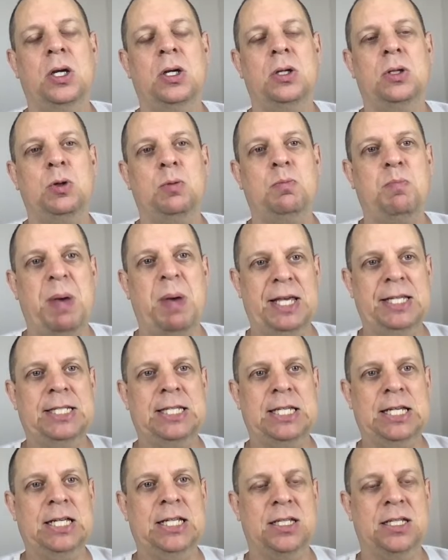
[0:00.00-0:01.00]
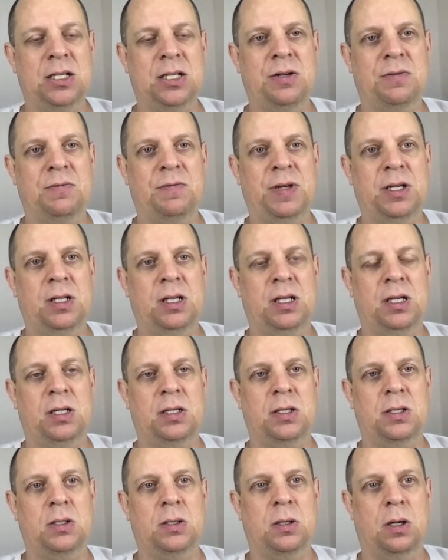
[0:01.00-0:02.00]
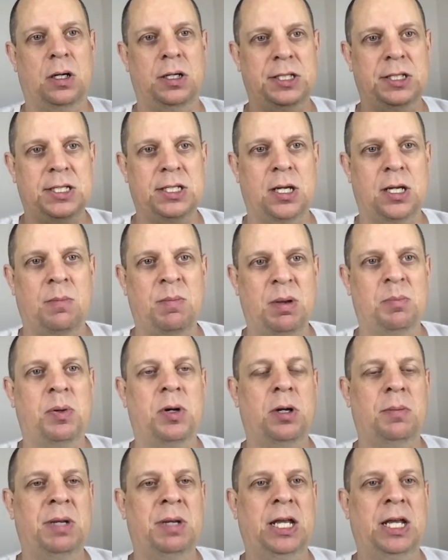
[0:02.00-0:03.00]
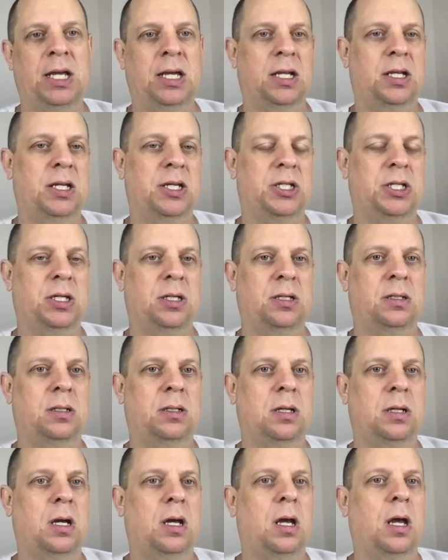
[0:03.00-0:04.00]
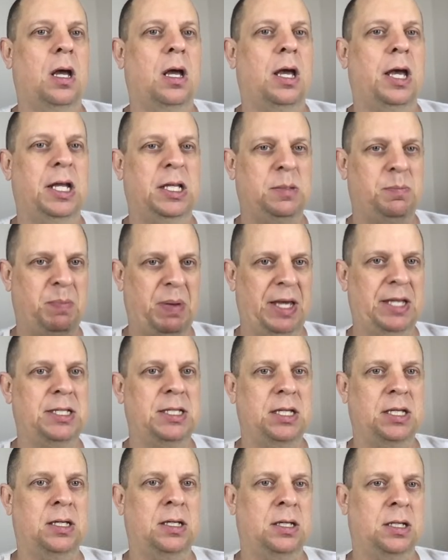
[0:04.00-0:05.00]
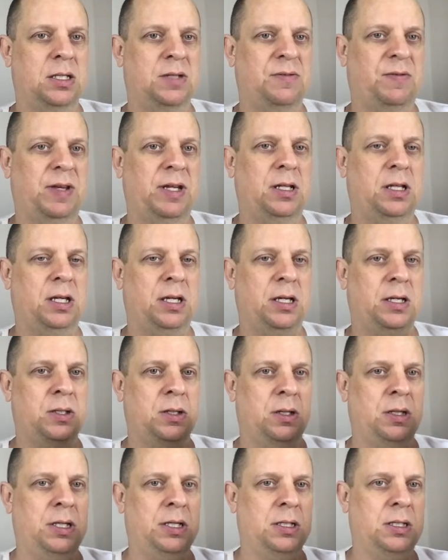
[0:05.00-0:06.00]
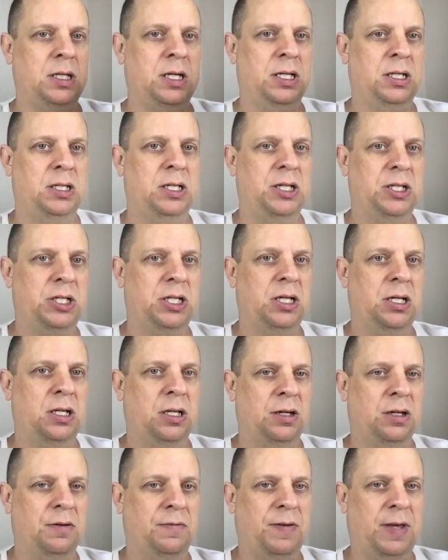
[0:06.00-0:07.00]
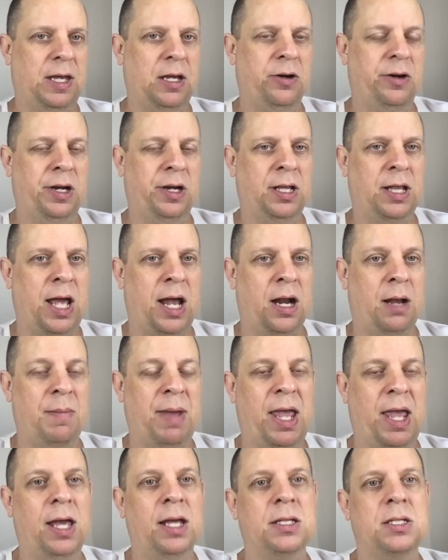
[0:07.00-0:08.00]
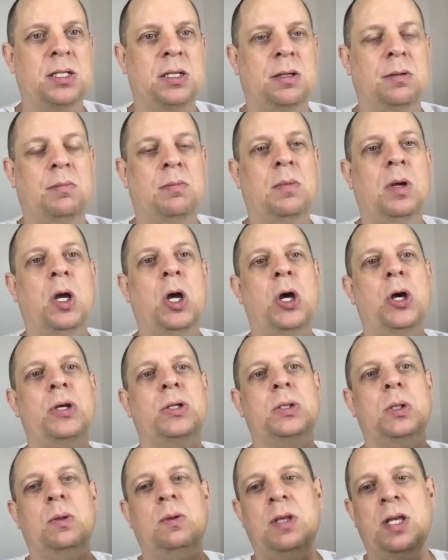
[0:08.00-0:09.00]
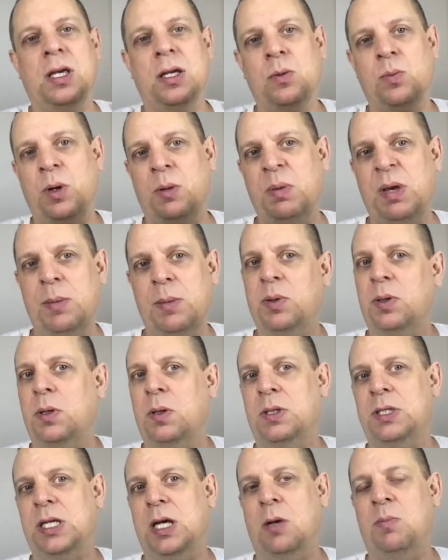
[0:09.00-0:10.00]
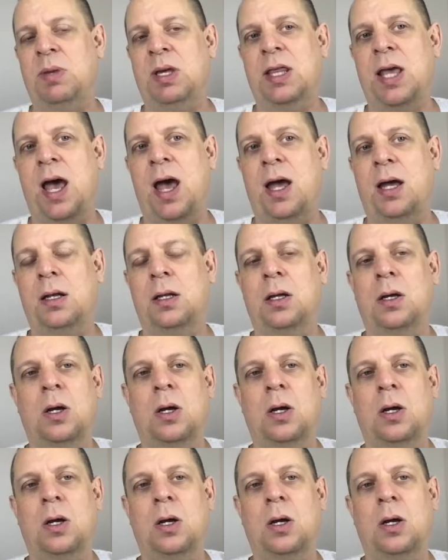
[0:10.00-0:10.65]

to basing its inner feelings on some impermanent condition. It's basing its feelings on this condition of hearing that I'm handsome. So then when people don't tell me that,